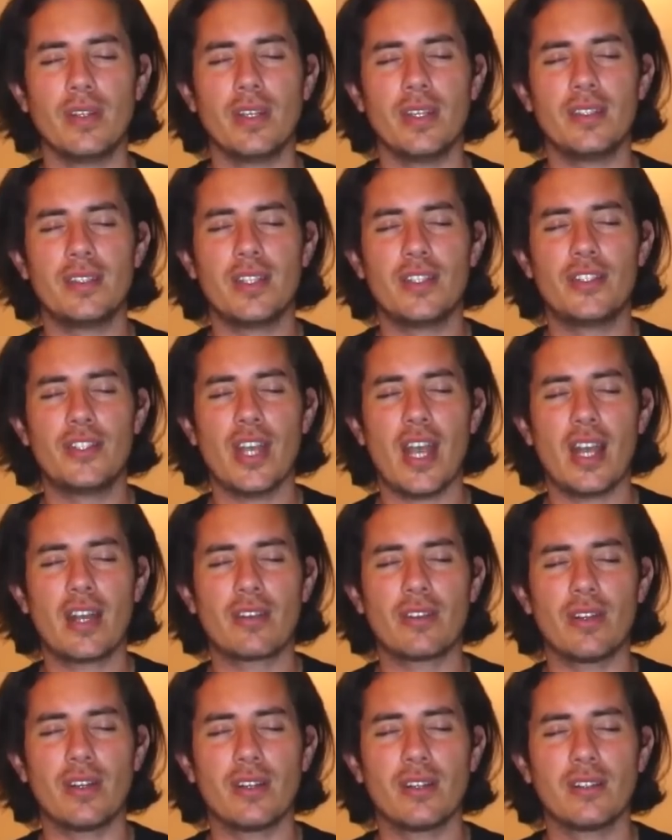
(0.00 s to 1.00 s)
is a
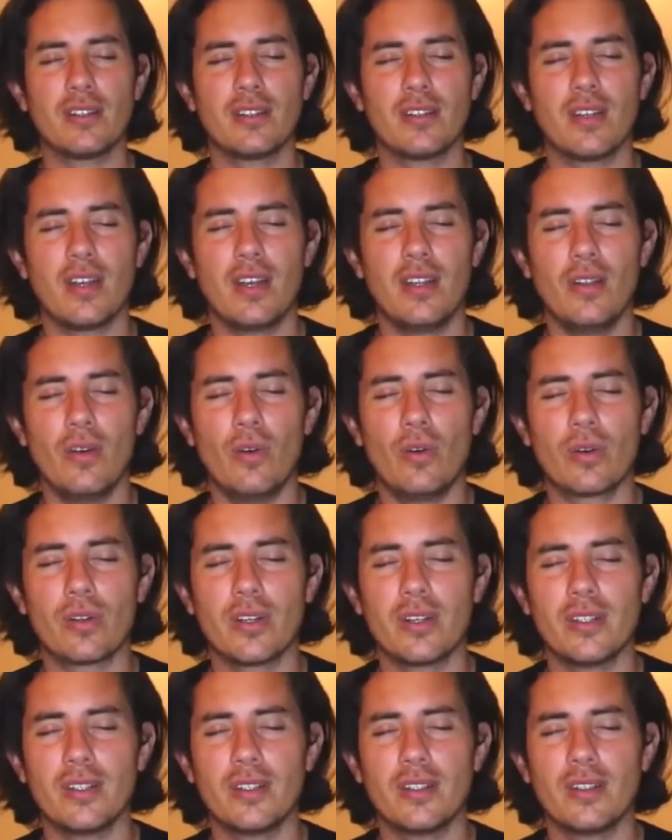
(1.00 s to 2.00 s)
chakra, an
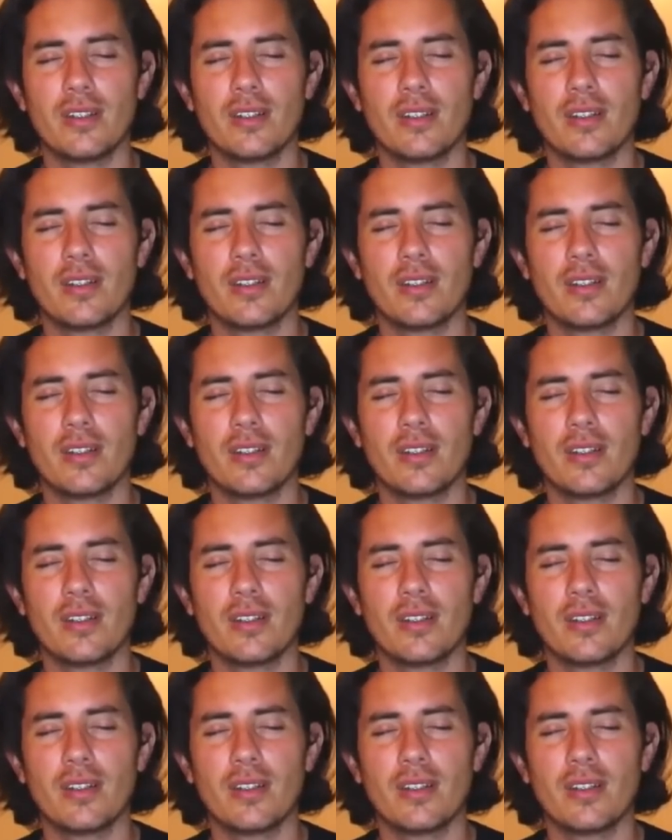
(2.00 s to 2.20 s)
organ.